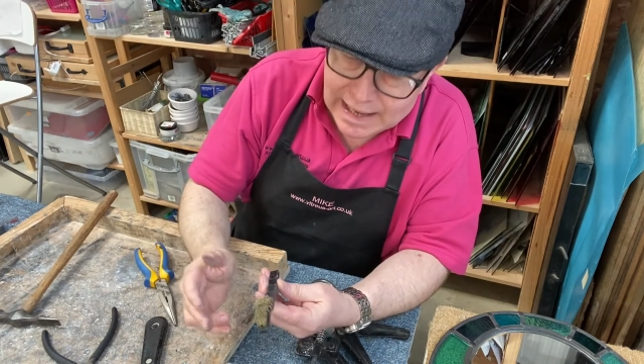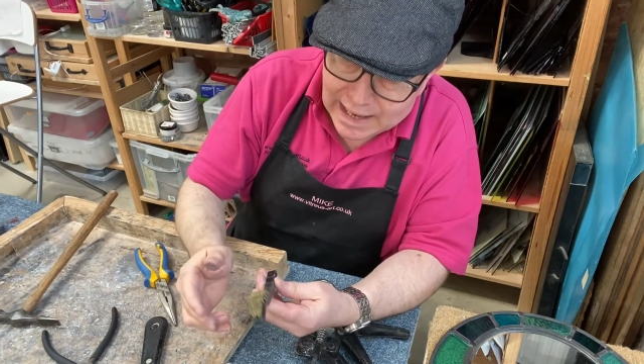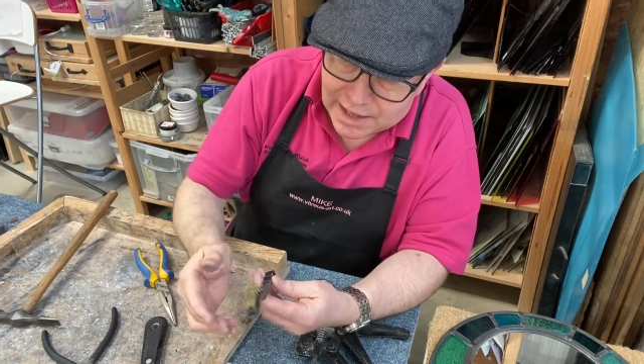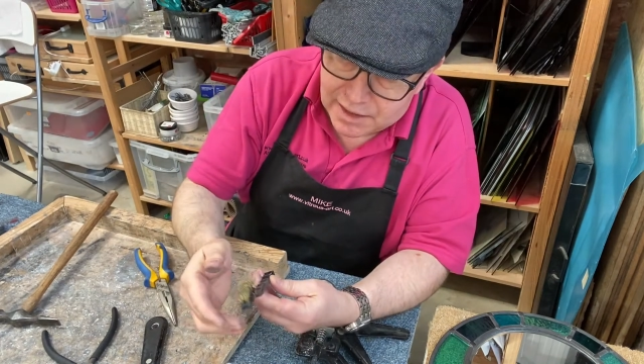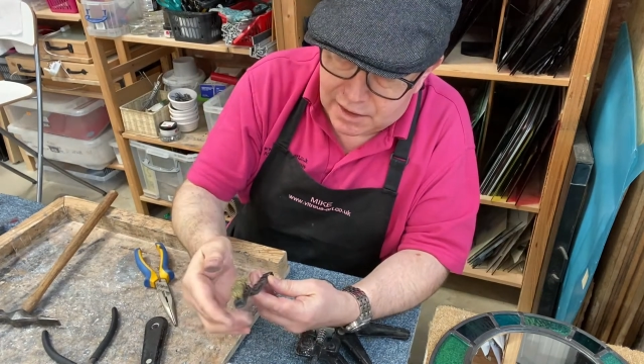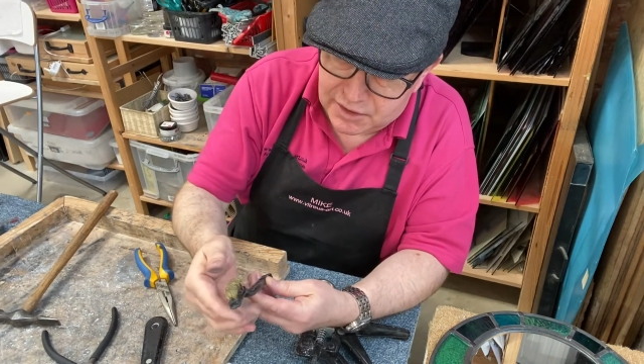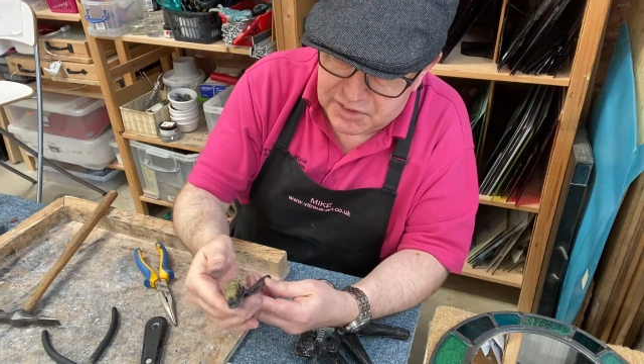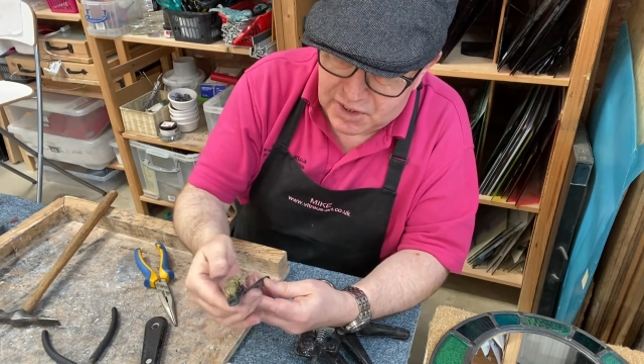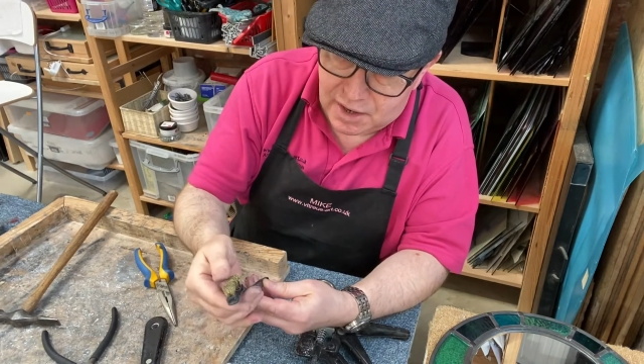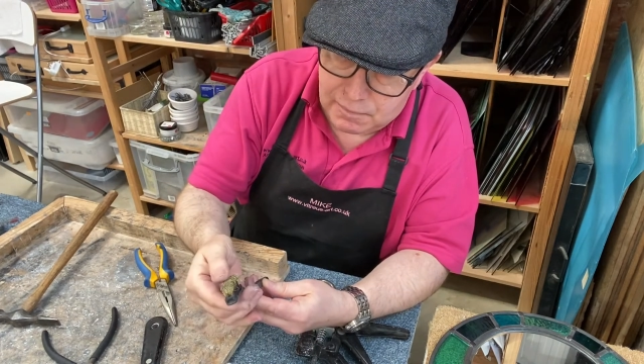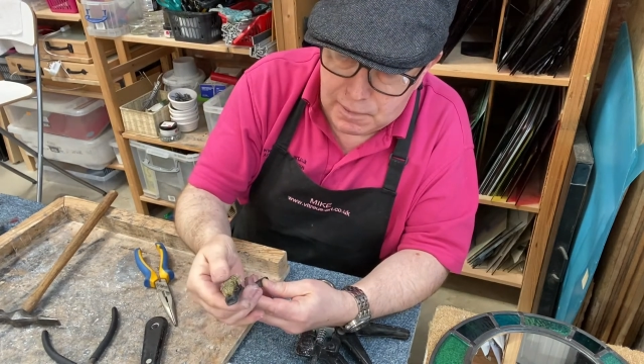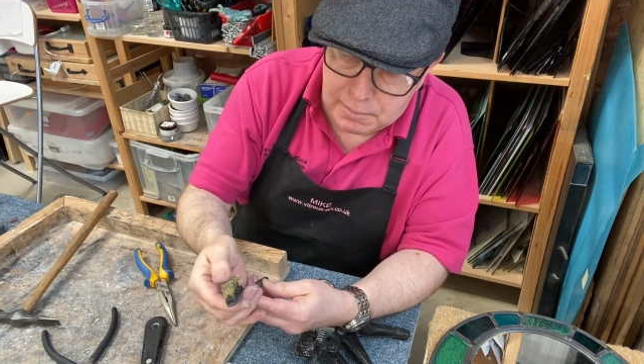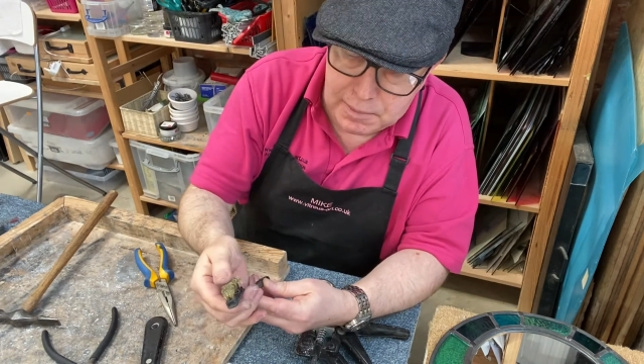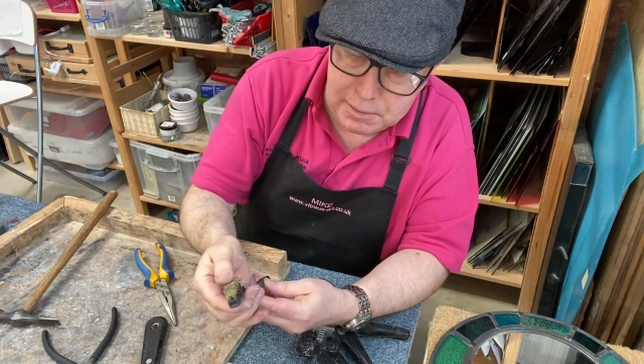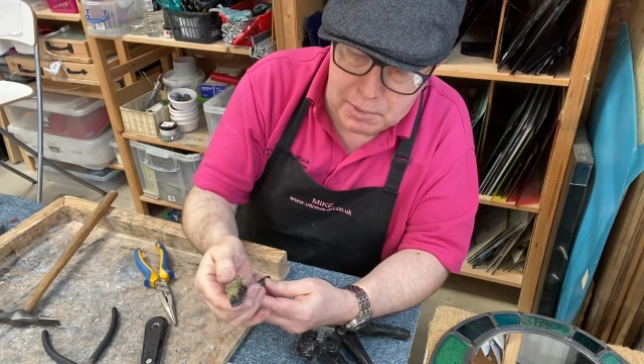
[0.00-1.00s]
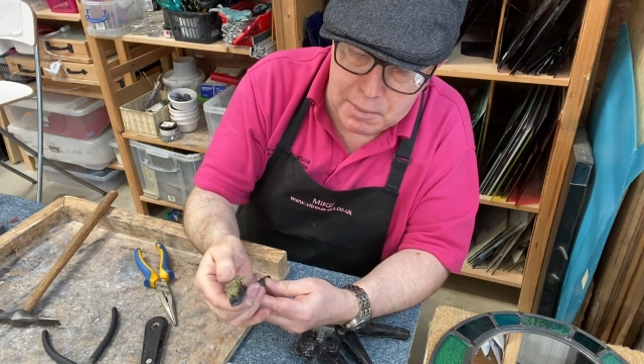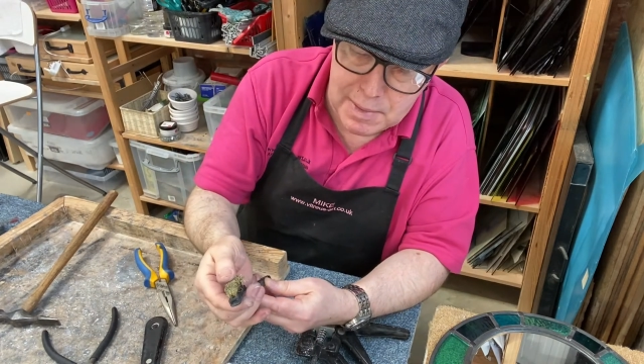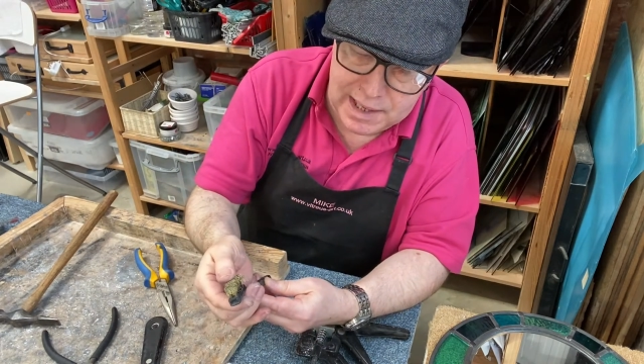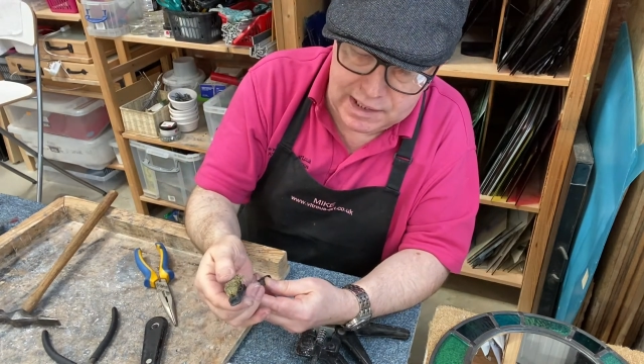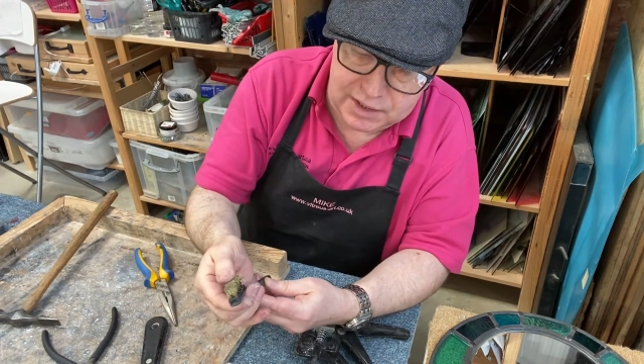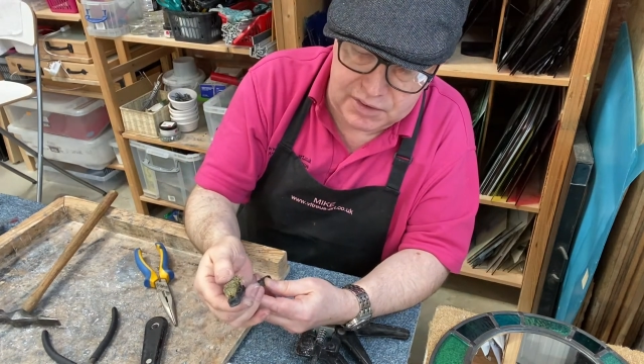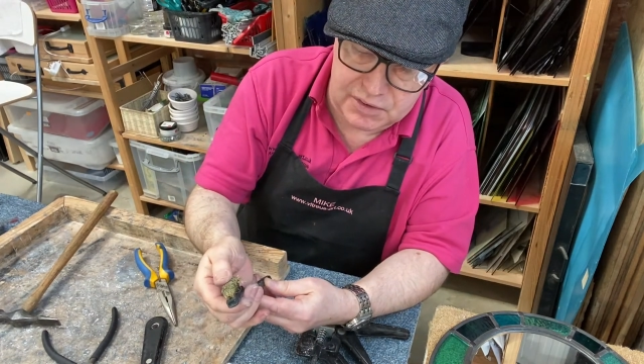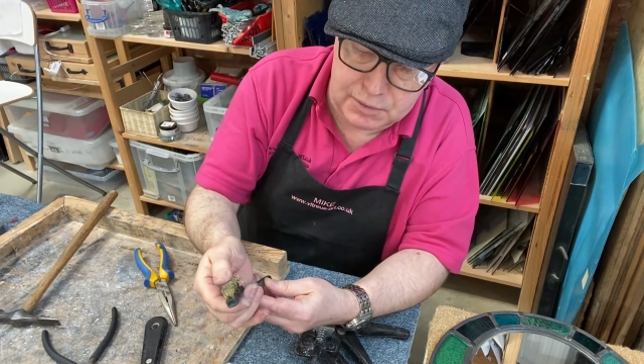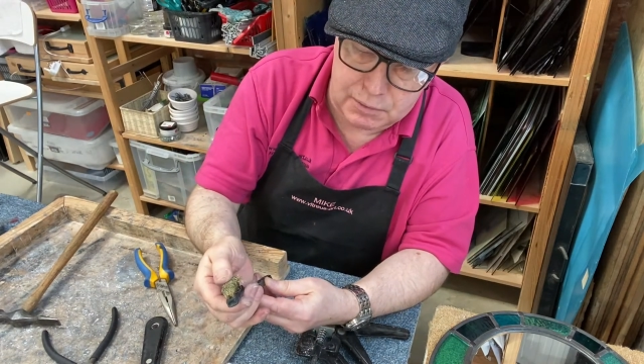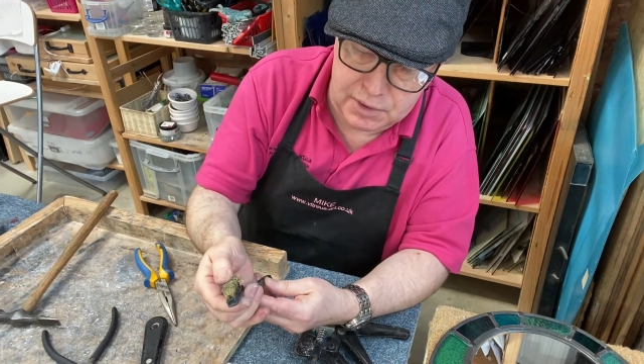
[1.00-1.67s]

in our time when we were making some